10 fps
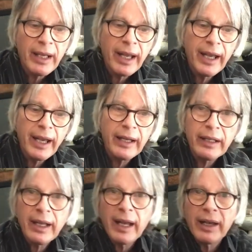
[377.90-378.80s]
and
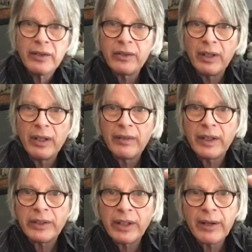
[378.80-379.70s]
it has the
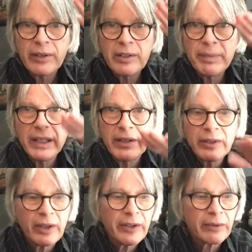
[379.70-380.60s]
shutter speeds
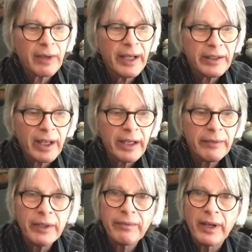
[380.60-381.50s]
on the right side of the
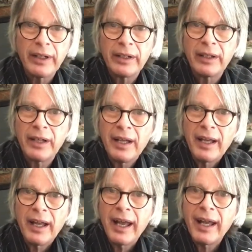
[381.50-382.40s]
viewfinder
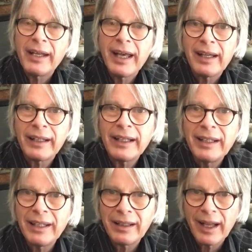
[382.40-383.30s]
and
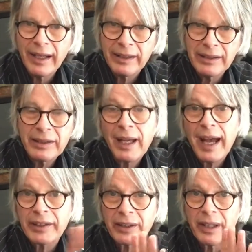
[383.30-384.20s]
LED lights. They
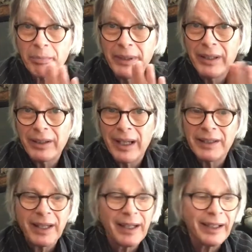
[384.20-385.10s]
actually appear
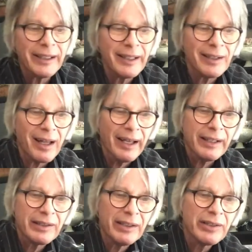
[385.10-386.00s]
as LED
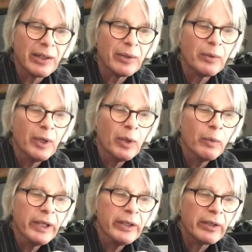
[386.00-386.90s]
lights. And so
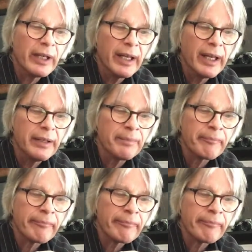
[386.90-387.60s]
when you're in